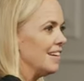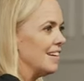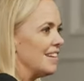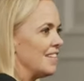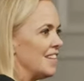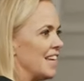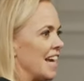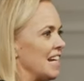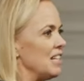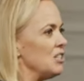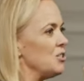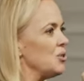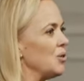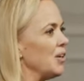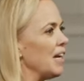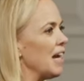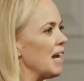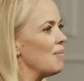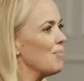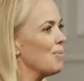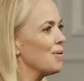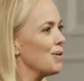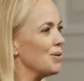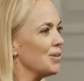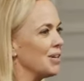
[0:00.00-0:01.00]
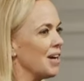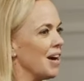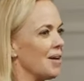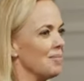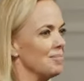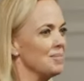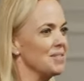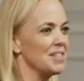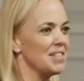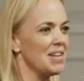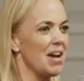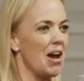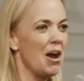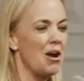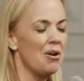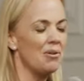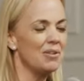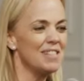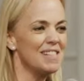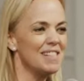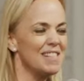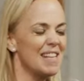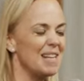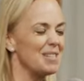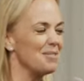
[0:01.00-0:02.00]
The angel Gabriel comes to her
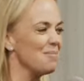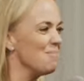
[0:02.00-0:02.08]
and says,